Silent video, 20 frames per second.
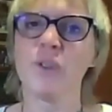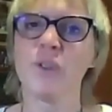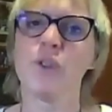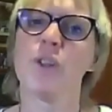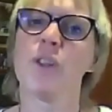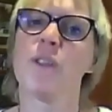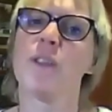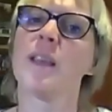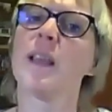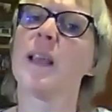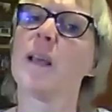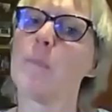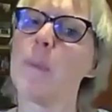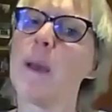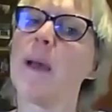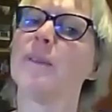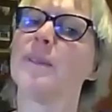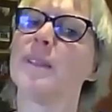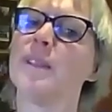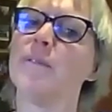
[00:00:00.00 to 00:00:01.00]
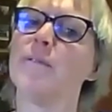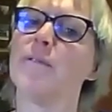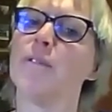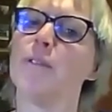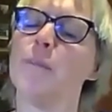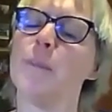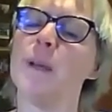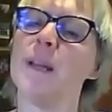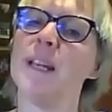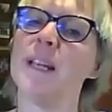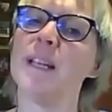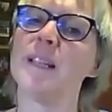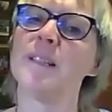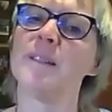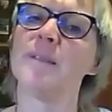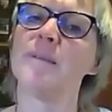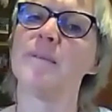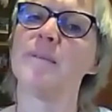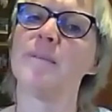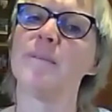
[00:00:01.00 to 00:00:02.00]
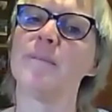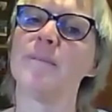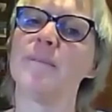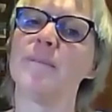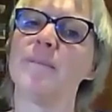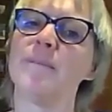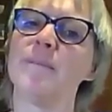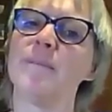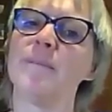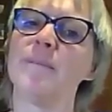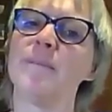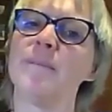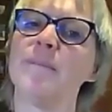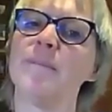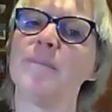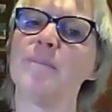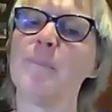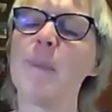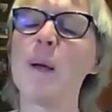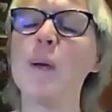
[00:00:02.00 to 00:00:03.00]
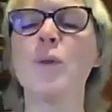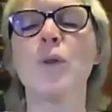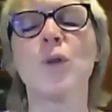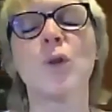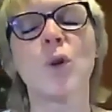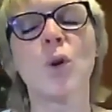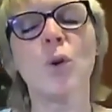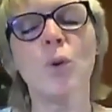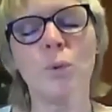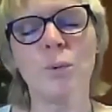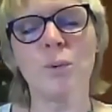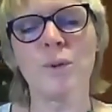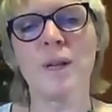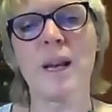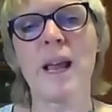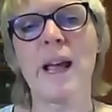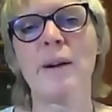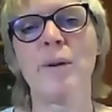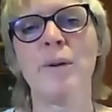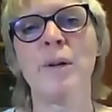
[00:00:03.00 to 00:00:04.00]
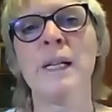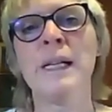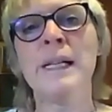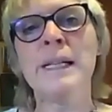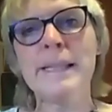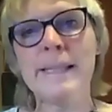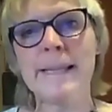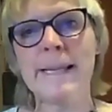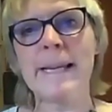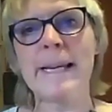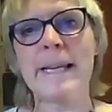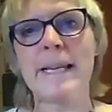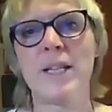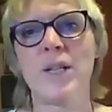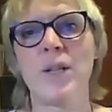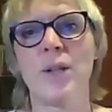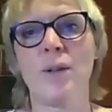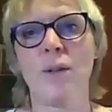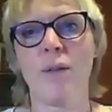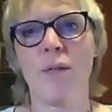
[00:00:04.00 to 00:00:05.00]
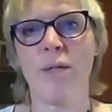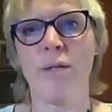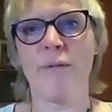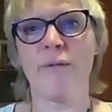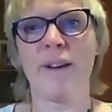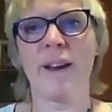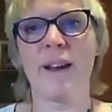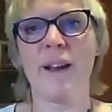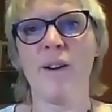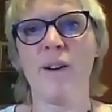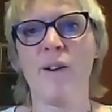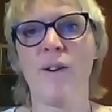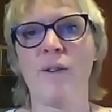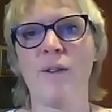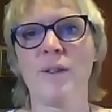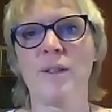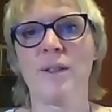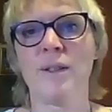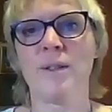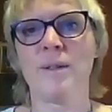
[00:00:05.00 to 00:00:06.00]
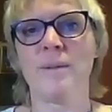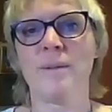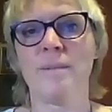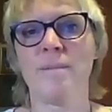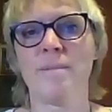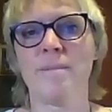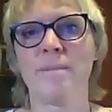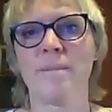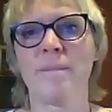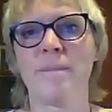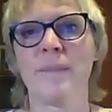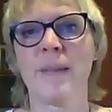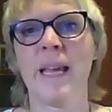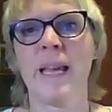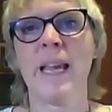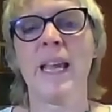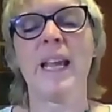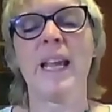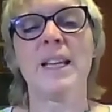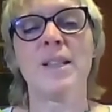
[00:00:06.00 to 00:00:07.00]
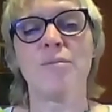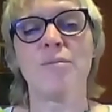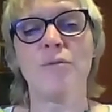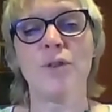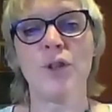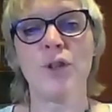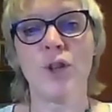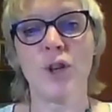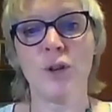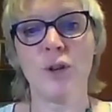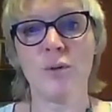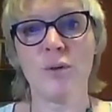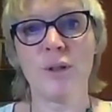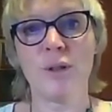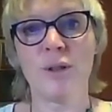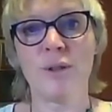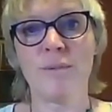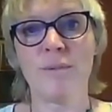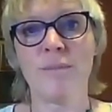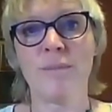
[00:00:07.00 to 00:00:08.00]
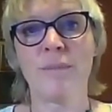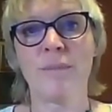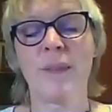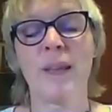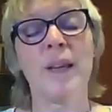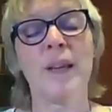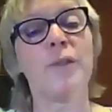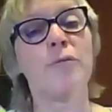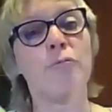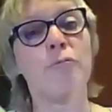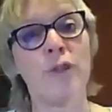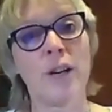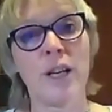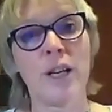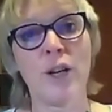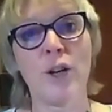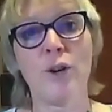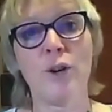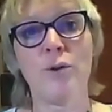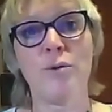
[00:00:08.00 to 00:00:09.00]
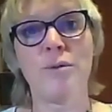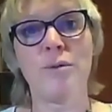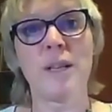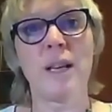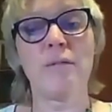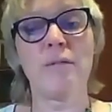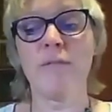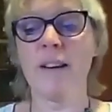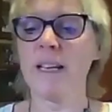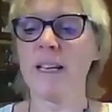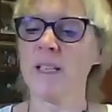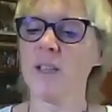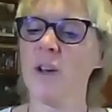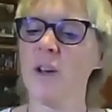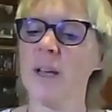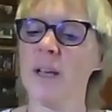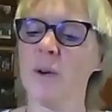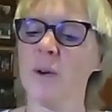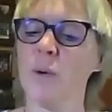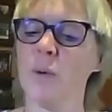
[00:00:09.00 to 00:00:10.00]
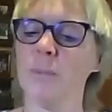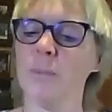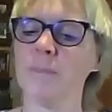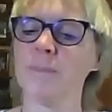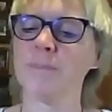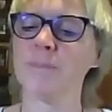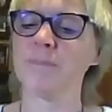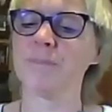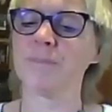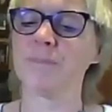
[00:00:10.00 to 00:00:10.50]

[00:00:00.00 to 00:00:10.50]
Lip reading: Just think about it for a minute. Most schools now teach the 3 R's. It's reduce, reuse, and recycle.